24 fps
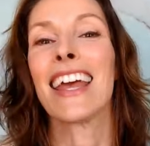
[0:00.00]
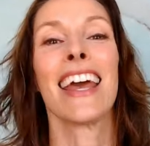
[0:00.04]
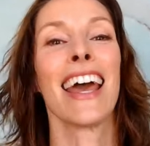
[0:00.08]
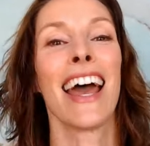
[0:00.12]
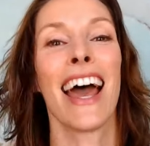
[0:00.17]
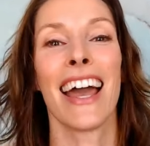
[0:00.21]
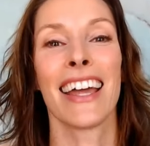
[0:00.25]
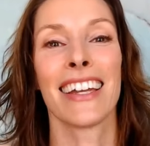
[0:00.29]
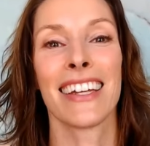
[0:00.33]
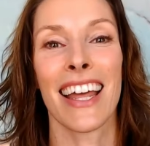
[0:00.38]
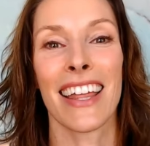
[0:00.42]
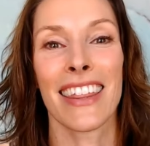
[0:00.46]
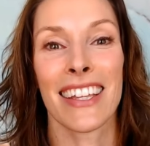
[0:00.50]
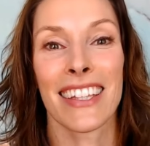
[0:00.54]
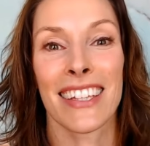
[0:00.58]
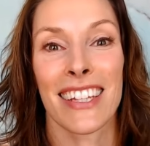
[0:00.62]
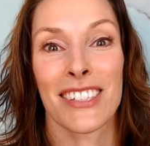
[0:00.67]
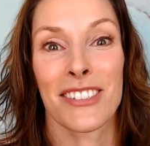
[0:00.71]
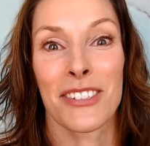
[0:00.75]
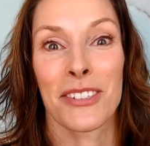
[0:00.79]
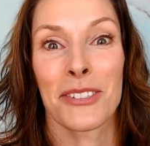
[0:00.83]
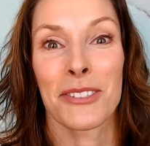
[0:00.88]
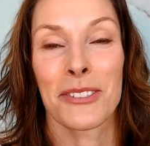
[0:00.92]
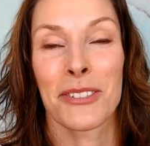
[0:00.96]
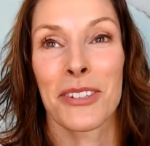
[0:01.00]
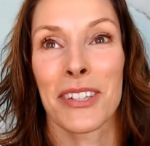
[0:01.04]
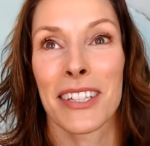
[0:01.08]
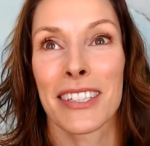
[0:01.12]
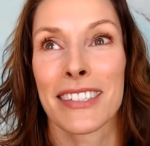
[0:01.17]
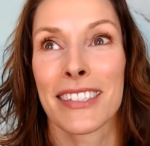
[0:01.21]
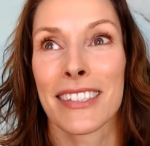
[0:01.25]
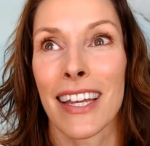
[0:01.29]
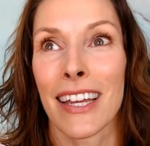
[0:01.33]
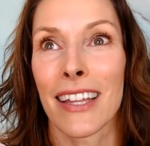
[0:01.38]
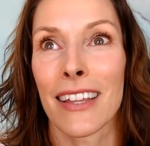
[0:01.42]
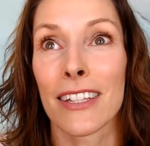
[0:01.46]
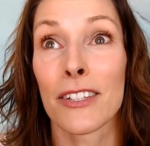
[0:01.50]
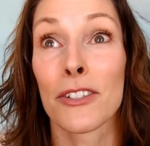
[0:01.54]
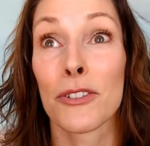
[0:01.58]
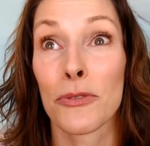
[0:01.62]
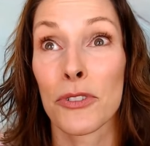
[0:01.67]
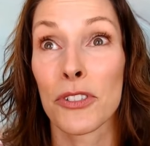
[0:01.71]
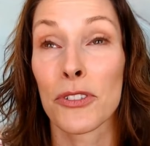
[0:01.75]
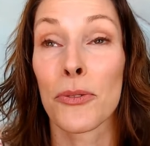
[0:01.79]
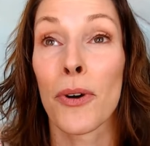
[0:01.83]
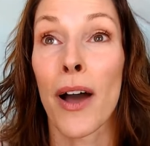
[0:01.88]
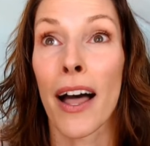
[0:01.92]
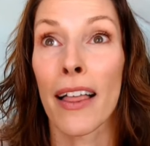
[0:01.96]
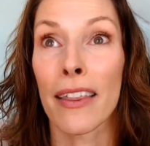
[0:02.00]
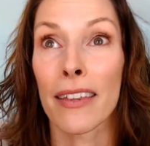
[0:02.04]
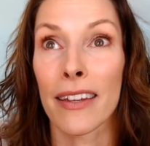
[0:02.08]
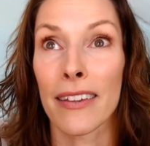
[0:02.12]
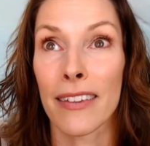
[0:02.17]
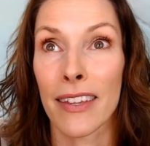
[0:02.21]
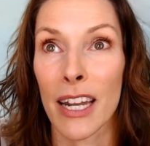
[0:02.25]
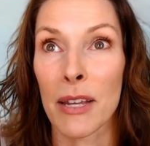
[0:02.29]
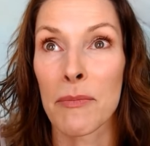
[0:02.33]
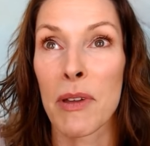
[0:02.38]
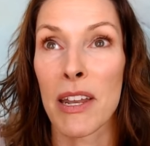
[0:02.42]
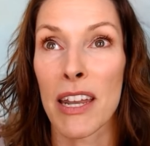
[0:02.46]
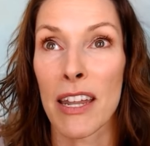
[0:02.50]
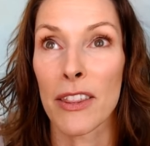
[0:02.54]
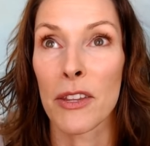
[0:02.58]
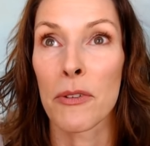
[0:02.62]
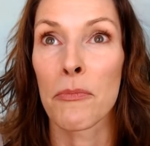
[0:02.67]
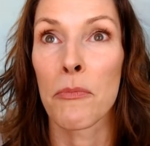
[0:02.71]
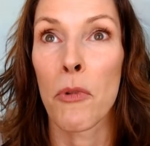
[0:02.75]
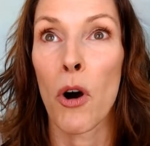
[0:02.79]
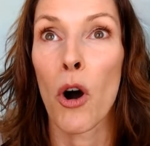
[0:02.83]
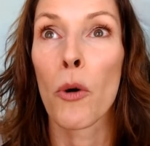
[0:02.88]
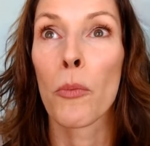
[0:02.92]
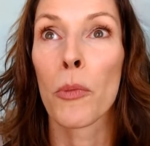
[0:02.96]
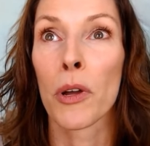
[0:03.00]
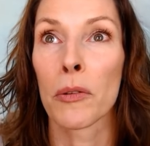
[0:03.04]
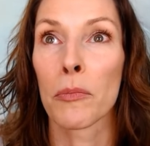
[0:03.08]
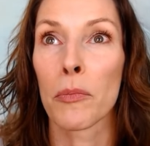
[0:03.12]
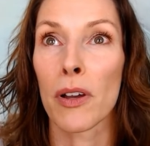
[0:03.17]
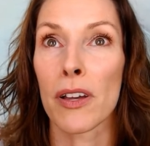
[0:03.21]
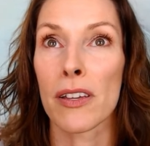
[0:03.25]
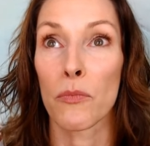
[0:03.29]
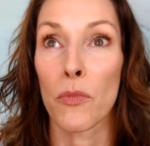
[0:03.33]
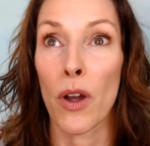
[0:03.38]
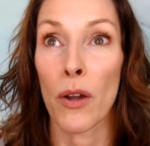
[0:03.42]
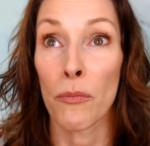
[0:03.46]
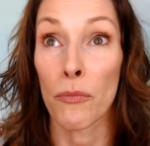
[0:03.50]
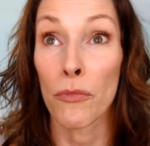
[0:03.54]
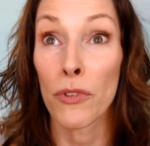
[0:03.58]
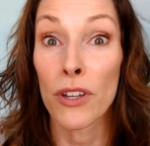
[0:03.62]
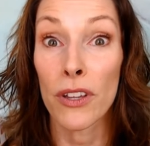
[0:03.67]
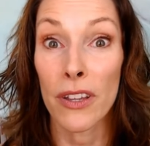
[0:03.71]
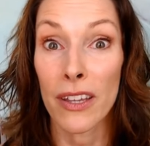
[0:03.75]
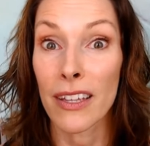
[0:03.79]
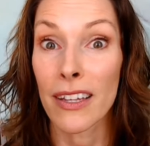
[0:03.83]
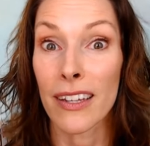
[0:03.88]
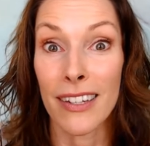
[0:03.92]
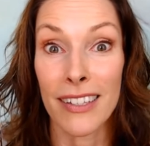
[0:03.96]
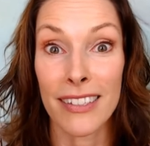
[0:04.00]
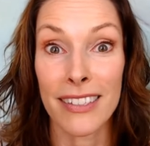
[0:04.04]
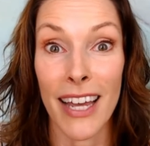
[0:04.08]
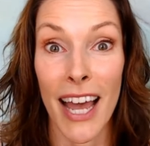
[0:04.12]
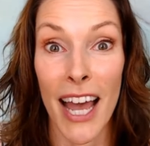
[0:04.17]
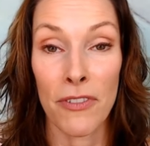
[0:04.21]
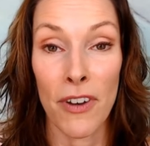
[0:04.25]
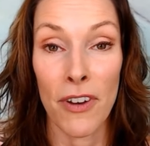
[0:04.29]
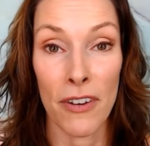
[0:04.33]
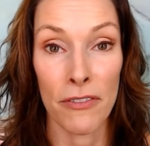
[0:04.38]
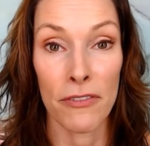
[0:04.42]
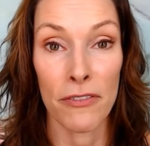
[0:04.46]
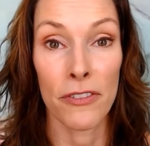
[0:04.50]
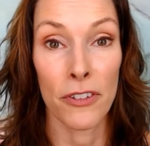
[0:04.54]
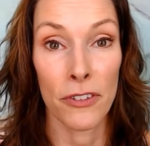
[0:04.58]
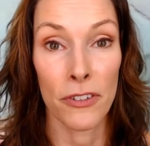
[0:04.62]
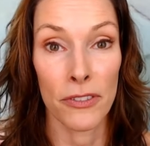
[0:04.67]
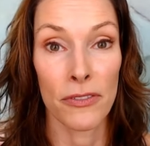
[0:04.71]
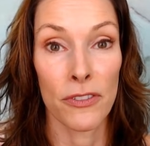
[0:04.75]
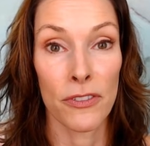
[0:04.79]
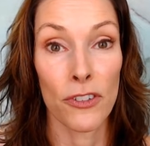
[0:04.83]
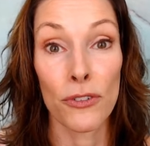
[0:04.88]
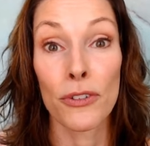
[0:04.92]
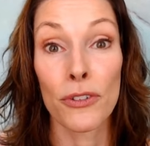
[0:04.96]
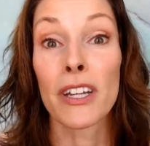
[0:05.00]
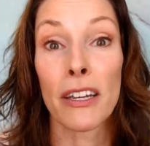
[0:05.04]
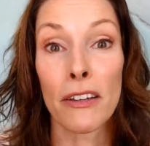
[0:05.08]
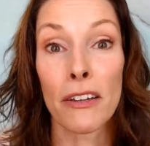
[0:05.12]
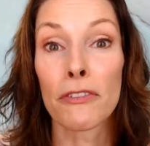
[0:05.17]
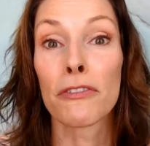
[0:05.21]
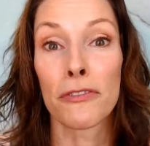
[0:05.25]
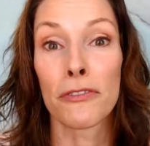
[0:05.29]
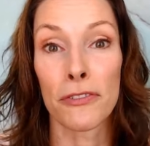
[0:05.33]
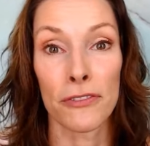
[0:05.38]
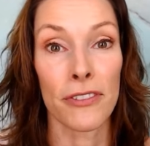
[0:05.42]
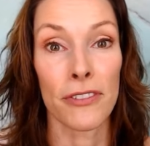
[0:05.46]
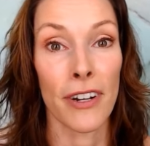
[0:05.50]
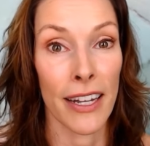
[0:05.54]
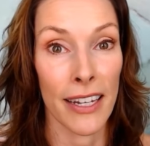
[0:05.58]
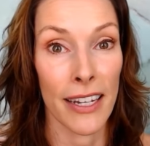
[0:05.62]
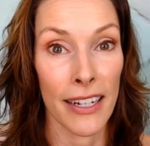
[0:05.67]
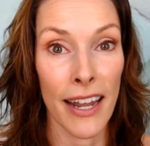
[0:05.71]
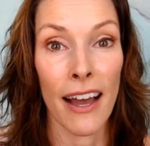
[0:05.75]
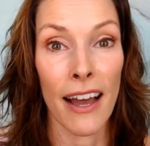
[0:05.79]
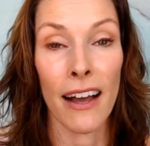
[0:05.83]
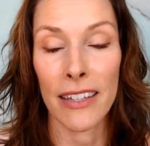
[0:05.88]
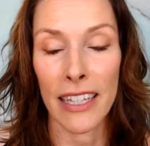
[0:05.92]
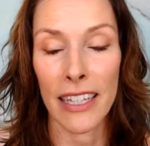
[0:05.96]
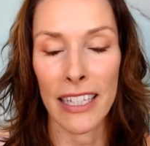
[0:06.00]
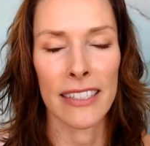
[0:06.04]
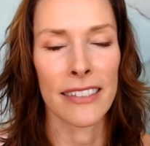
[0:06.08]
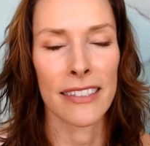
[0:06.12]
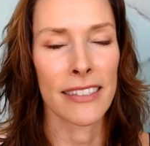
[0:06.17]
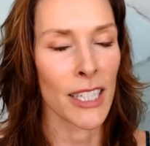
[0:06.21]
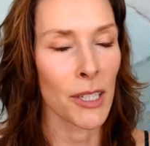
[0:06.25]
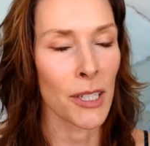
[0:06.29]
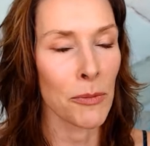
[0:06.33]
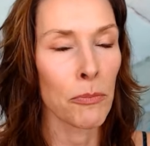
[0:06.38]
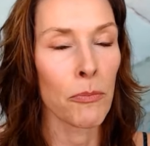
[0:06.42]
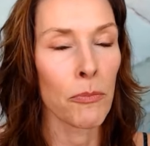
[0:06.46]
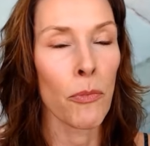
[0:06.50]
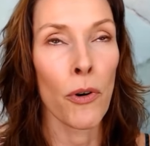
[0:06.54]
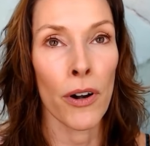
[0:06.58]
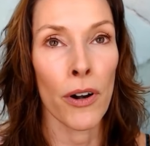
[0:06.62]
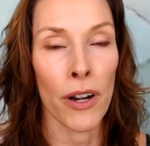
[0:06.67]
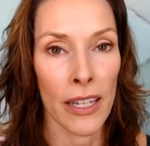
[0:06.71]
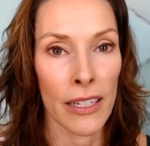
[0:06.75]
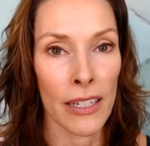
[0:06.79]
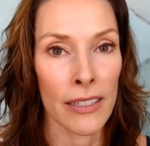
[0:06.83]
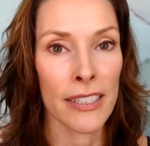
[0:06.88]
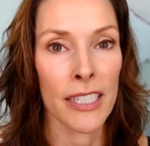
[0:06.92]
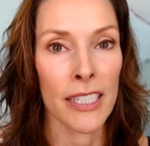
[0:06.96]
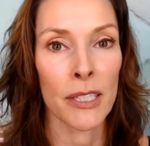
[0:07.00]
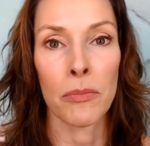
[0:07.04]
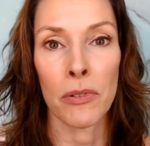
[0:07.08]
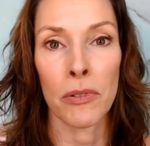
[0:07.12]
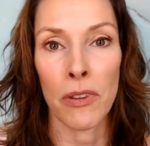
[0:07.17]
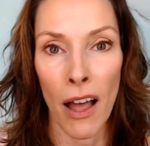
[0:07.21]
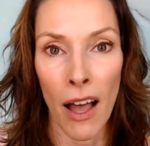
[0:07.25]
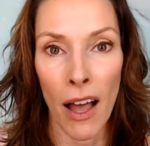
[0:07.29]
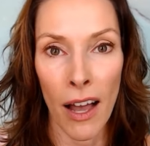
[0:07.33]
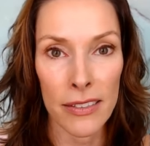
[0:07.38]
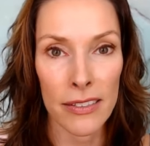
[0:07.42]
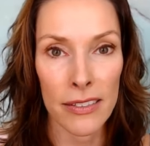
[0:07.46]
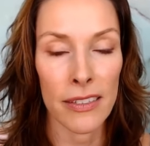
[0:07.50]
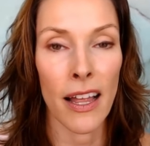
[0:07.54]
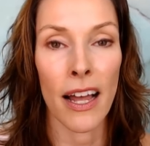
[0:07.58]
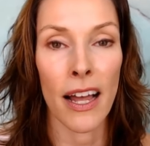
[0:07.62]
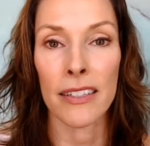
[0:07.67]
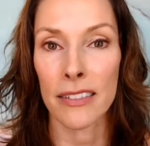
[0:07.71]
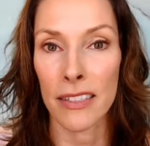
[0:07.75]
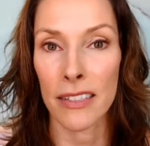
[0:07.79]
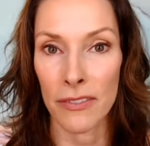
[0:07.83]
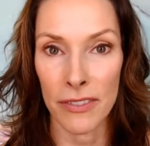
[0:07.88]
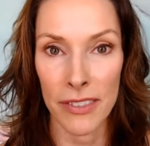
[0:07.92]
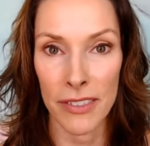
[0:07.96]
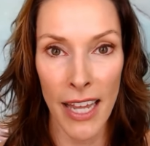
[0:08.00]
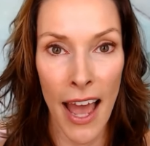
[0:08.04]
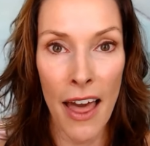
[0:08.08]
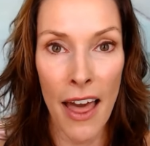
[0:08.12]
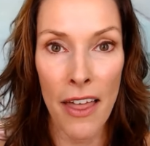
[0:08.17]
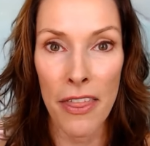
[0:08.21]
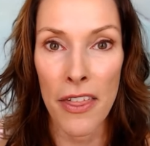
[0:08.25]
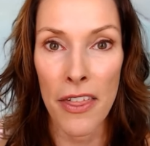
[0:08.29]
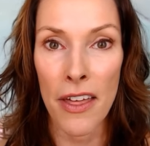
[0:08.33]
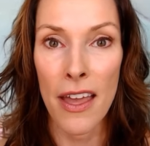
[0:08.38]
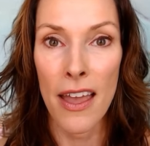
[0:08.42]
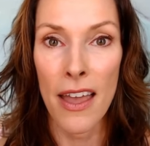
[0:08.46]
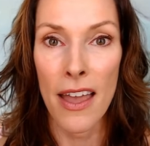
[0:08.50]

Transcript: And I think that's also the, the duality that I'm in at the moment because I'm really in a time of grief right now, like deep mourning, deep loss, lots of death,